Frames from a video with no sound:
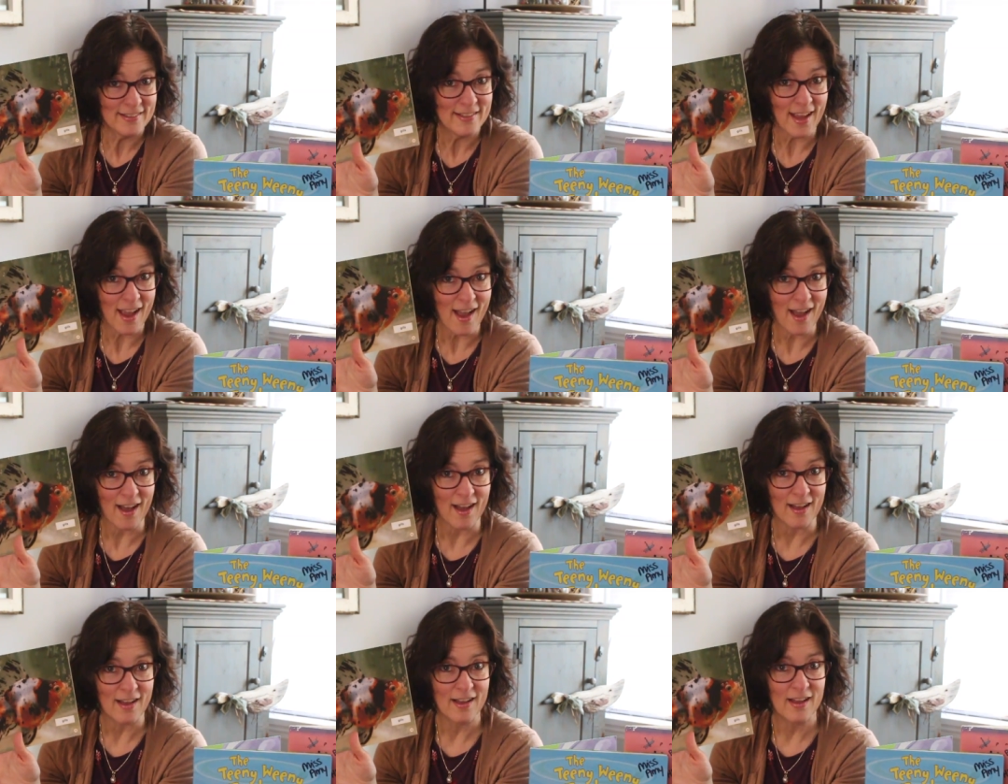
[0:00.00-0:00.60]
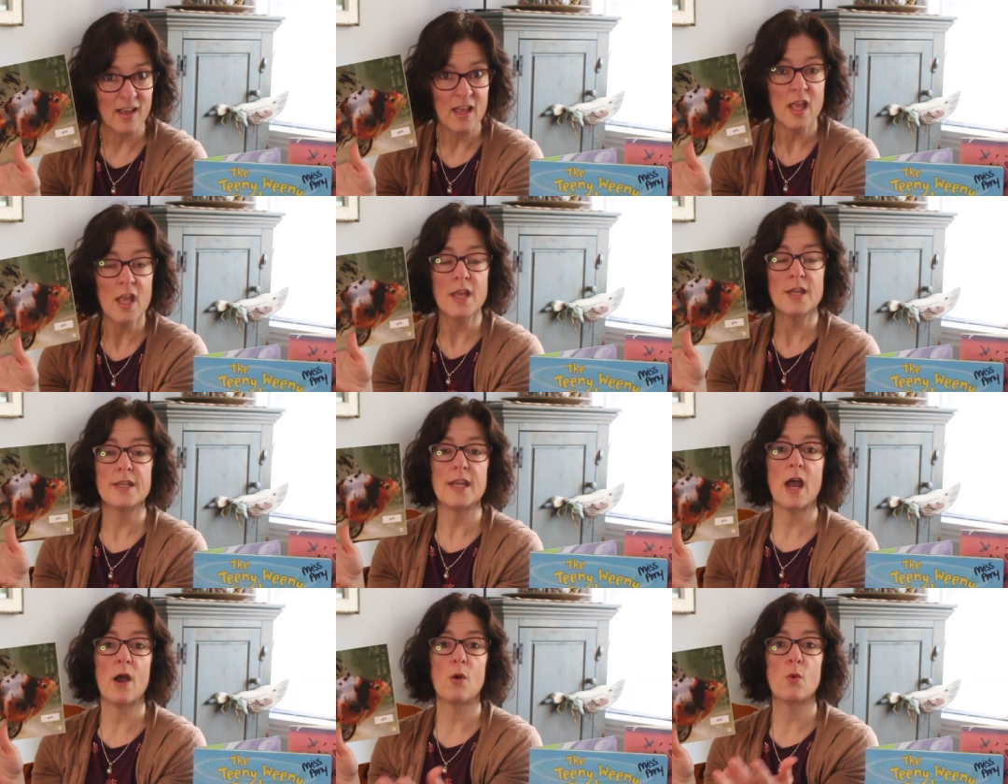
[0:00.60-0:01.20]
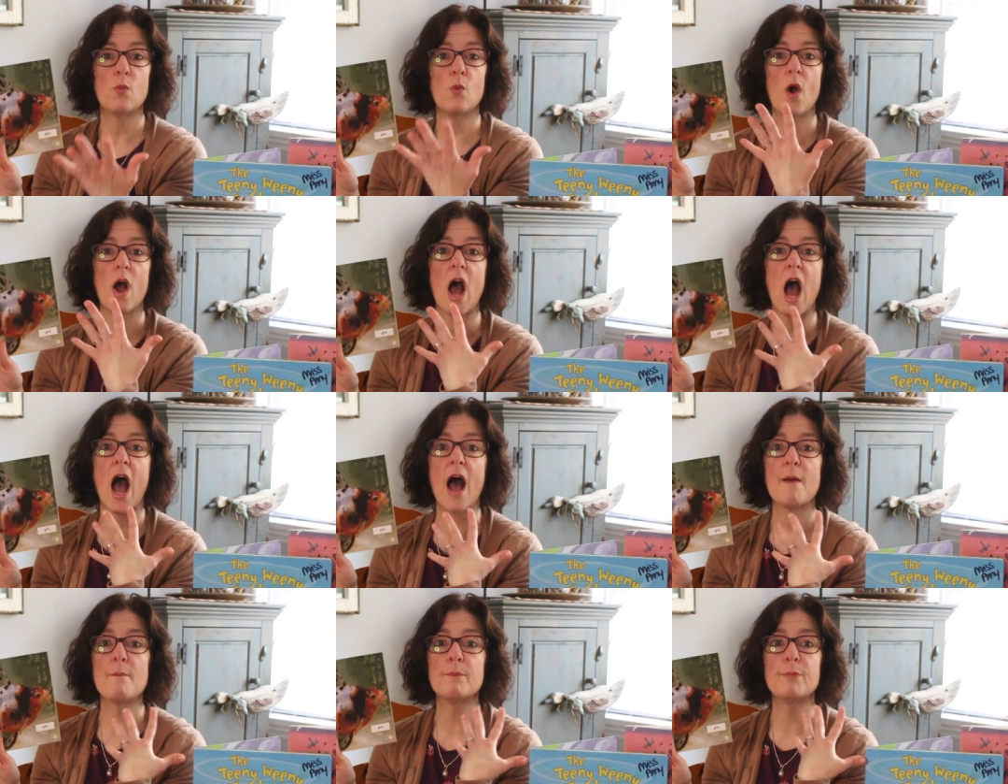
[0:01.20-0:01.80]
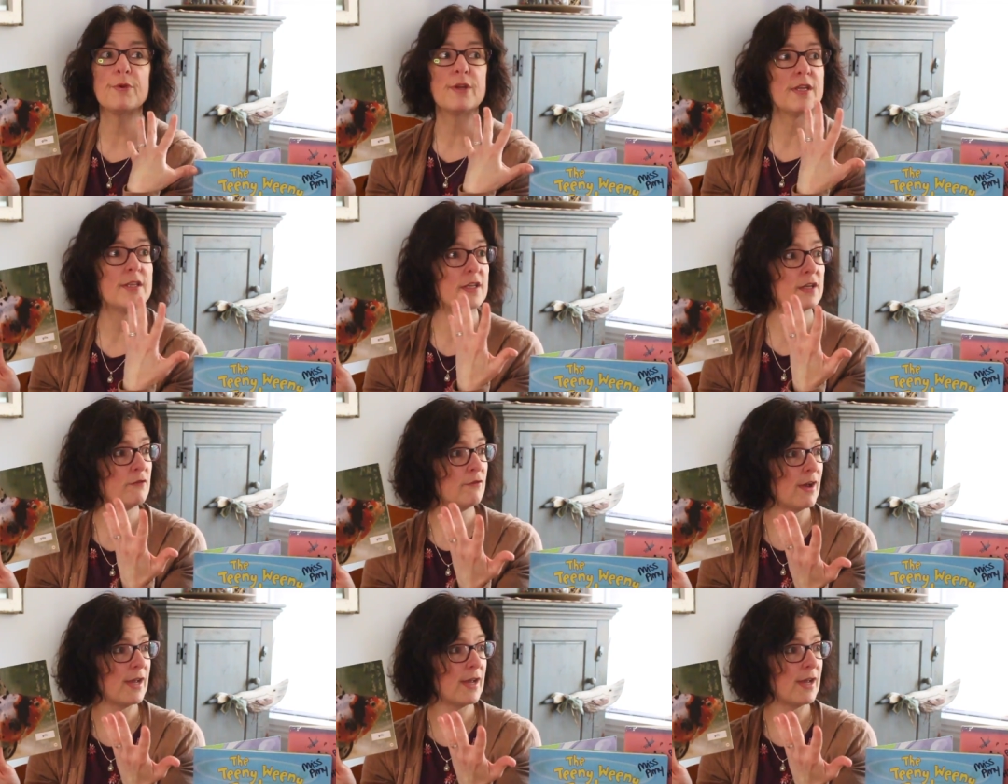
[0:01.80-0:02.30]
Yeah. Now, what I'm breathing